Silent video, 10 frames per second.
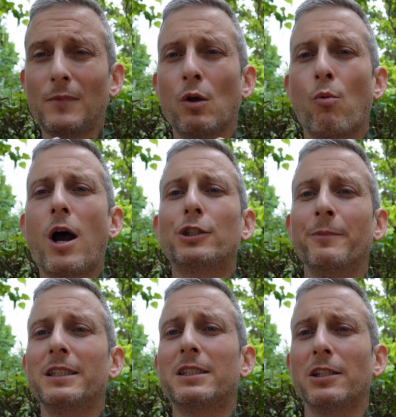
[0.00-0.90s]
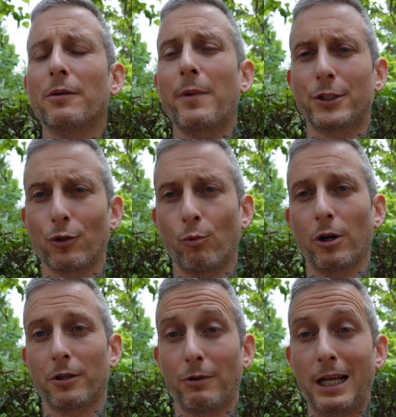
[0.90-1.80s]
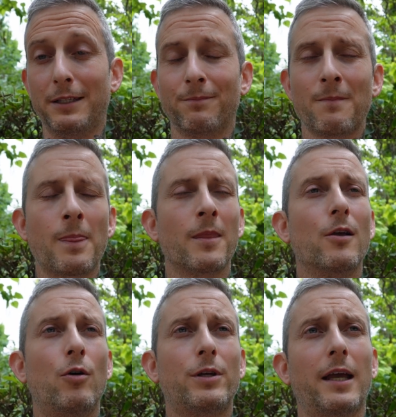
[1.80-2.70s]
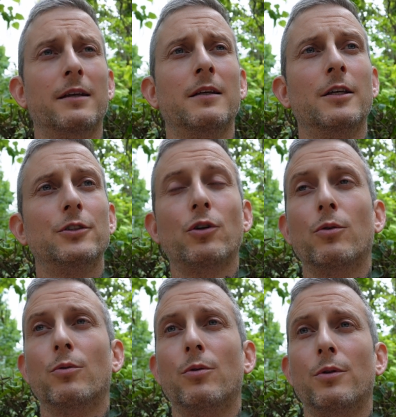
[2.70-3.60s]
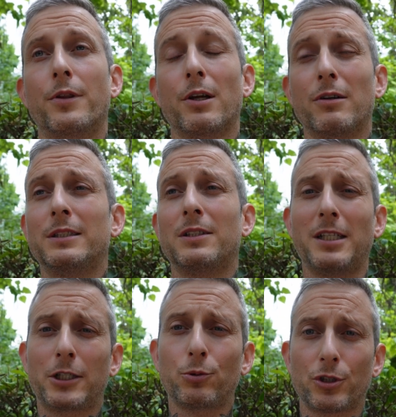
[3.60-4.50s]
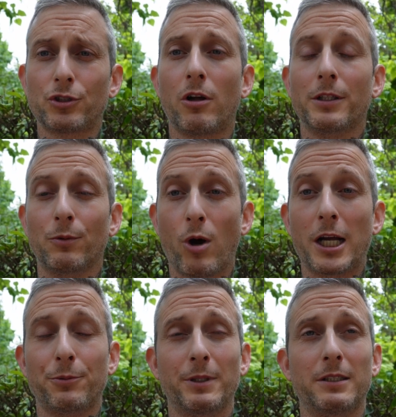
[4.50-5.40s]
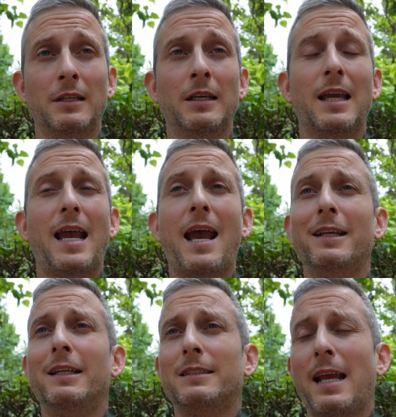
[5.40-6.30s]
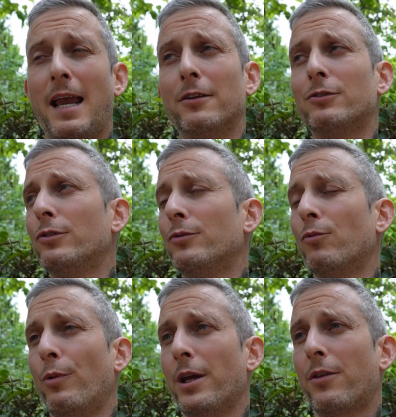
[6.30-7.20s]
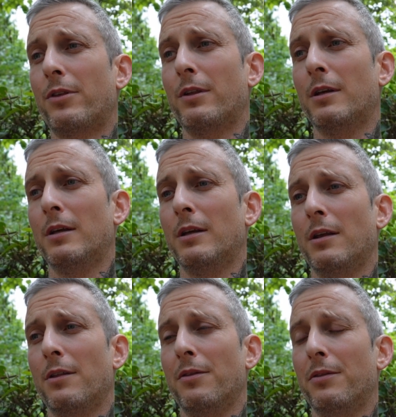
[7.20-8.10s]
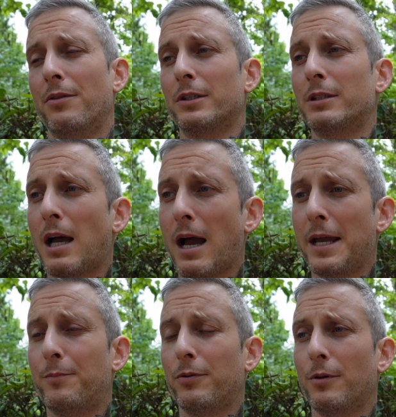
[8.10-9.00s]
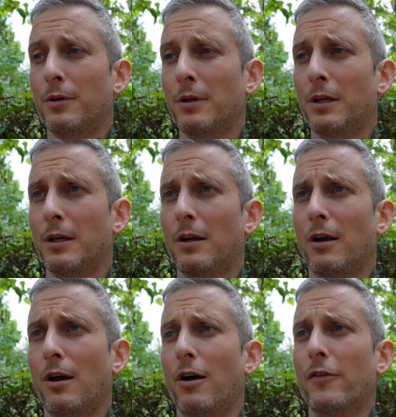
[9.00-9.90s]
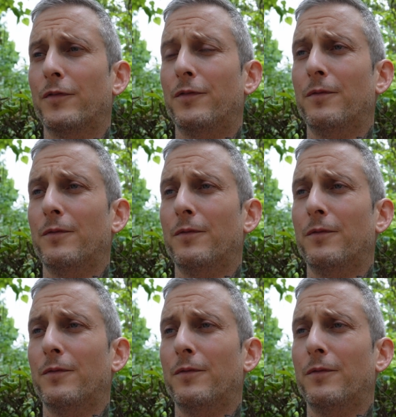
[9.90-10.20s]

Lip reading: Watchmen is still a major work, right? Okay, so there is a sexual assault in Watchmen, and it is handled with the type of